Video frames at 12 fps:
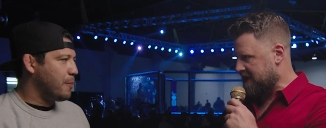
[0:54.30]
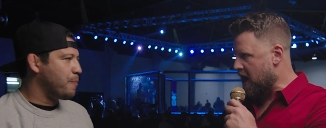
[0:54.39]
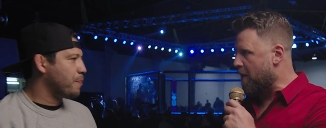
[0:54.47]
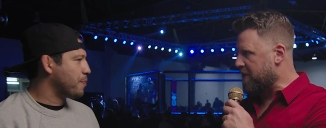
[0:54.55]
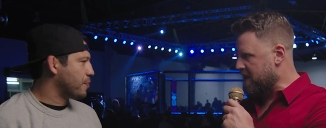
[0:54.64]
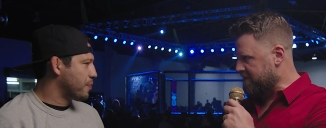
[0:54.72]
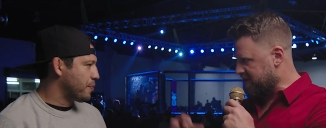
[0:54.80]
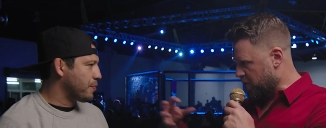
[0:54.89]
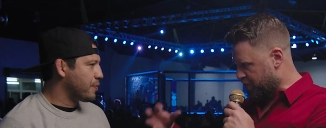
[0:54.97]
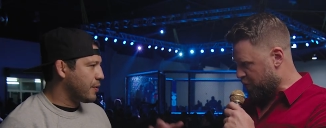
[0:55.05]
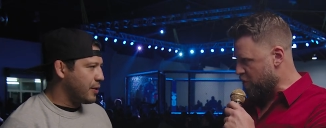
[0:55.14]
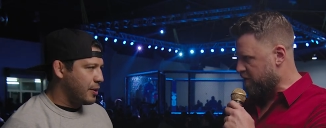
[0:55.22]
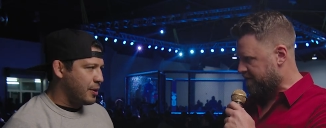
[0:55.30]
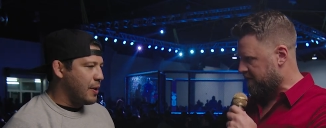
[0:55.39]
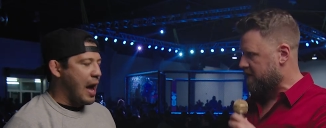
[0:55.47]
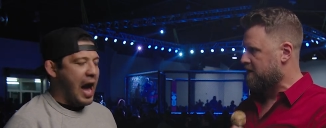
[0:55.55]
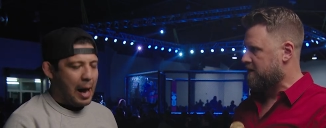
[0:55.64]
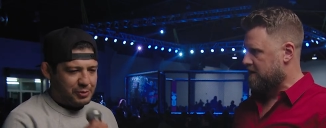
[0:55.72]
Speaker 1: and helping them to improve.
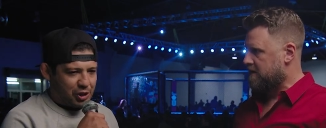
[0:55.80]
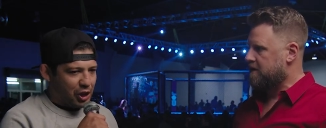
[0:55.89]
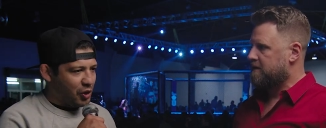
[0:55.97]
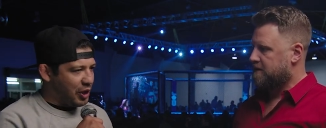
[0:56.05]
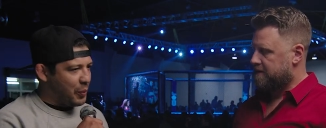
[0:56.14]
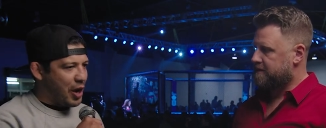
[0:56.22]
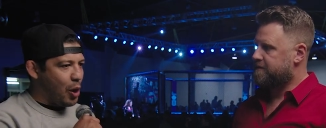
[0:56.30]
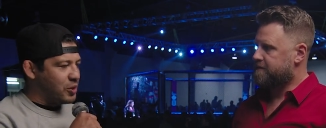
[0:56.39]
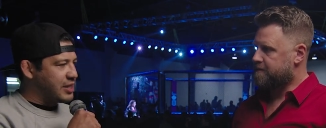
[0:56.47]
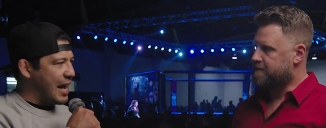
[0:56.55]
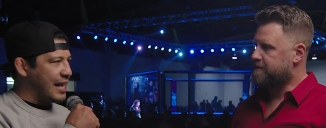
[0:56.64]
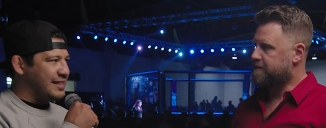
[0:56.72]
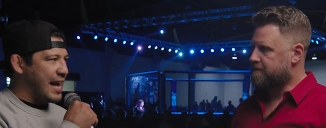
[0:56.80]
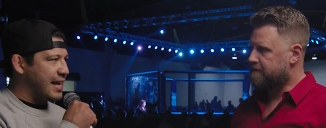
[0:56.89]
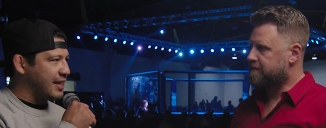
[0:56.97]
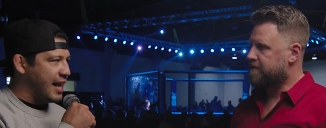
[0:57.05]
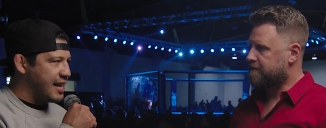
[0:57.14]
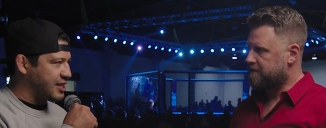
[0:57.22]
Speaker 2: Absolutely. We always got to
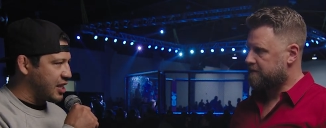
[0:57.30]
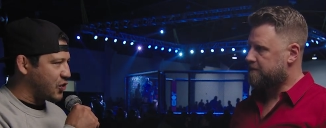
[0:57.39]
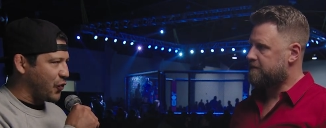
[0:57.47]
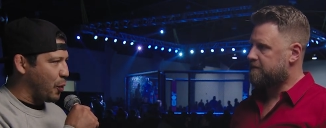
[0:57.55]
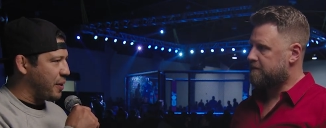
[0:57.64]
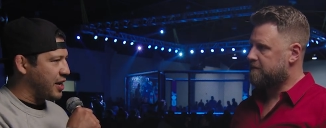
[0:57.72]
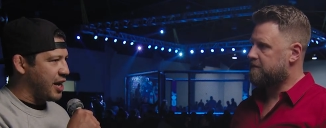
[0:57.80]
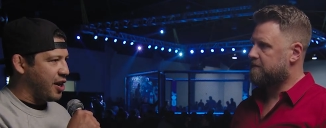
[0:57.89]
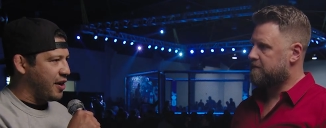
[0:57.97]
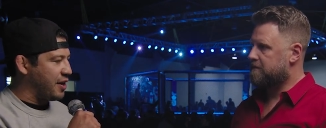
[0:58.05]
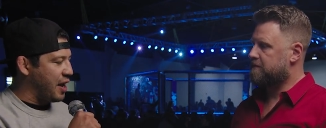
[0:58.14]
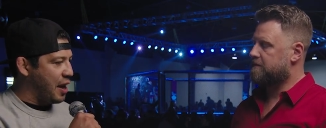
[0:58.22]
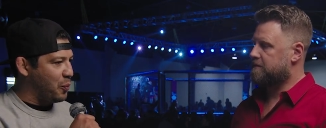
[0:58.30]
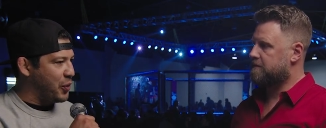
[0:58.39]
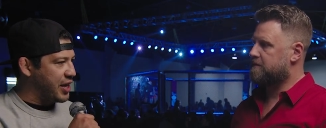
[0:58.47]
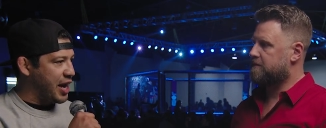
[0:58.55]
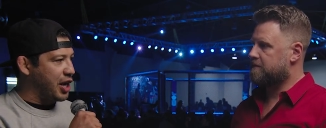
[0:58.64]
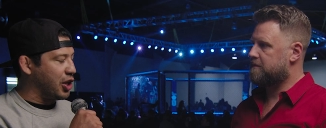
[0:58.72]
take lessons from it here, and, and
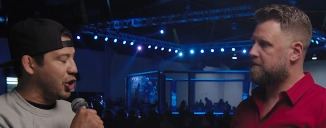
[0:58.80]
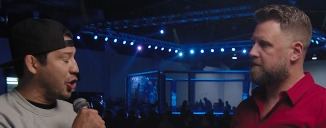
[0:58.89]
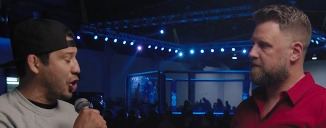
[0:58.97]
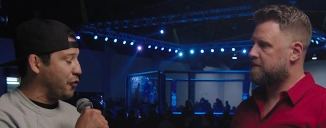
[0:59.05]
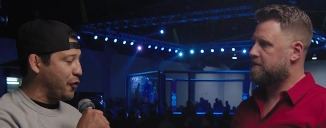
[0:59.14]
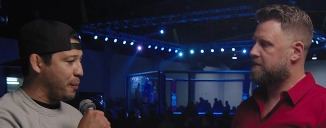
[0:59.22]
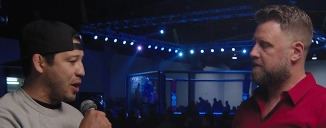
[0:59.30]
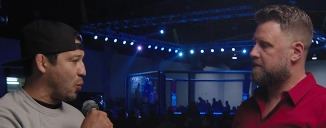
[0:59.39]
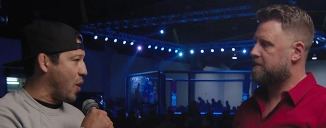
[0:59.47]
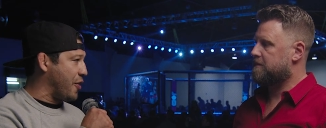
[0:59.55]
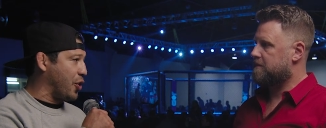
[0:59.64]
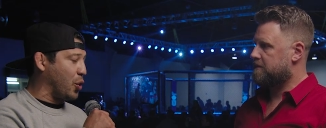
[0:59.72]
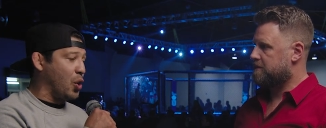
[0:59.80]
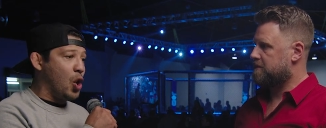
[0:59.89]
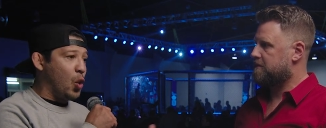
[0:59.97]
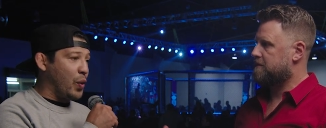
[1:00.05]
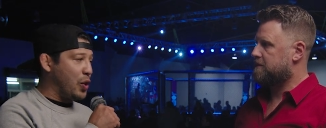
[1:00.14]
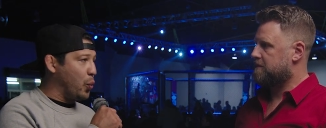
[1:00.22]
we got to learn from it whether
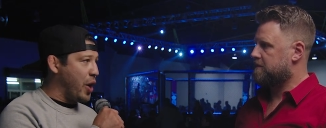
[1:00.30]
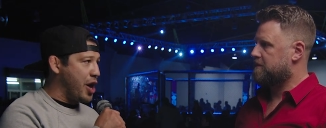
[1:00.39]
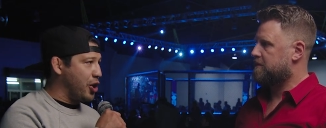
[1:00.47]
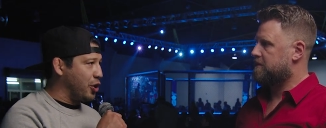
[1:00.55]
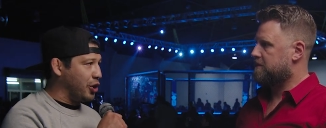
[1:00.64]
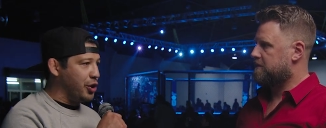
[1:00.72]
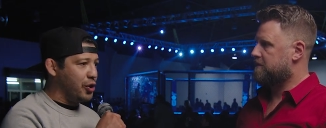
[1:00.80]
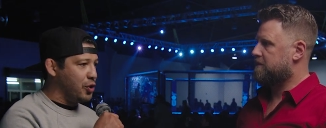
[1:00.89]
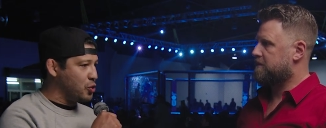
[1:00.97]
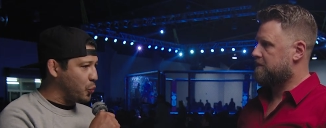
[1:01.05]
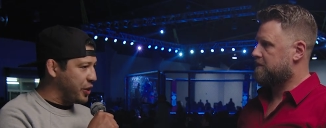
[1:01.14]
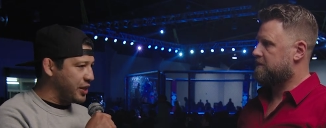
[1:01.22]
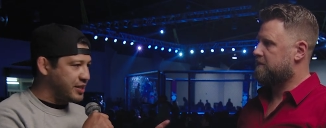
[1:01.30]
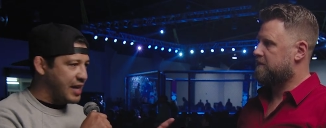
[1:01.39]
we win or lose. We